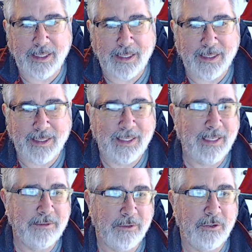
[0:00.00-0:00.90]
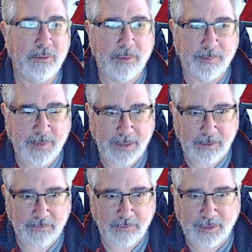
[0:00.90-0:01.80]
he's a human
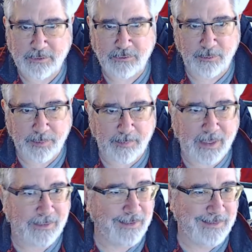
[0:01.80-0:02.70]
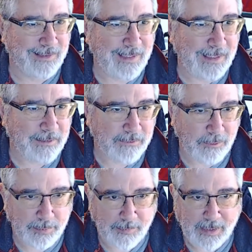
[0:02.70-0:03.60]
being, so like Superman doesn't need a
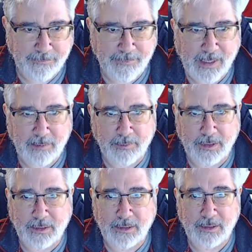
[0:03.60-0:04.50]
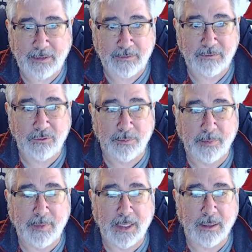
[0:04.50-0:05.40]
Superman family. He's
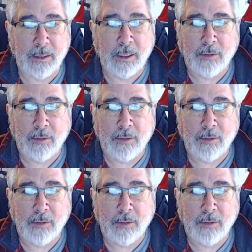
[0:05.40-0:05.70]
Superman.